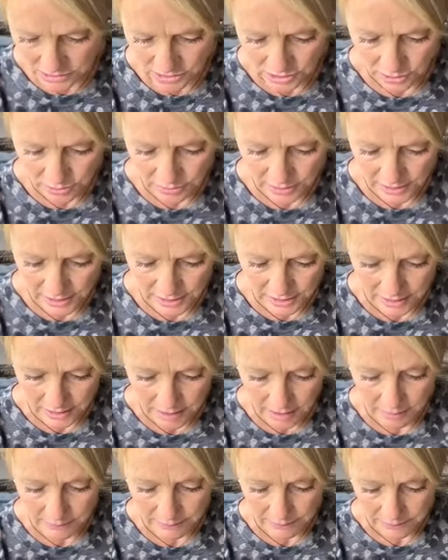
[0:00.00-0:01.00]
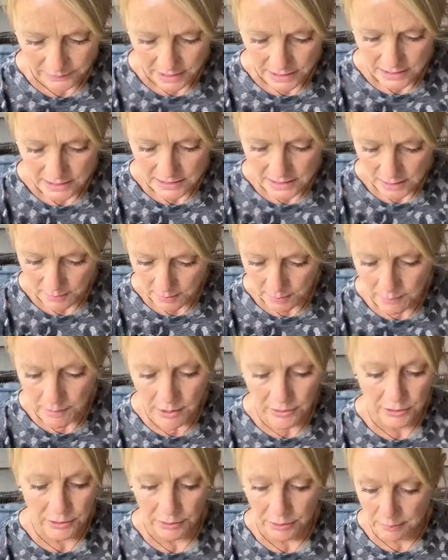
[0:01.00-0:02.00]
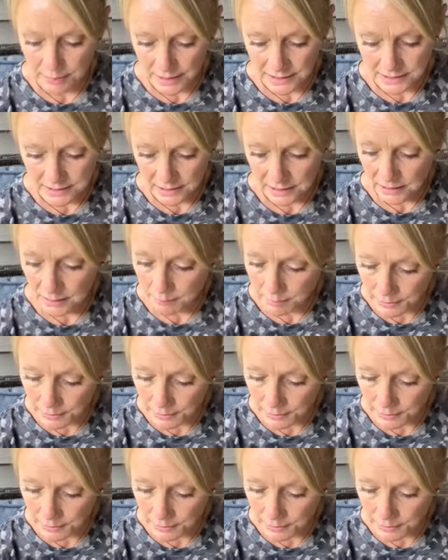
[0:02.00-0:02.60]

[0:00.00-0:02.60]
do the um, skip a month on the basic.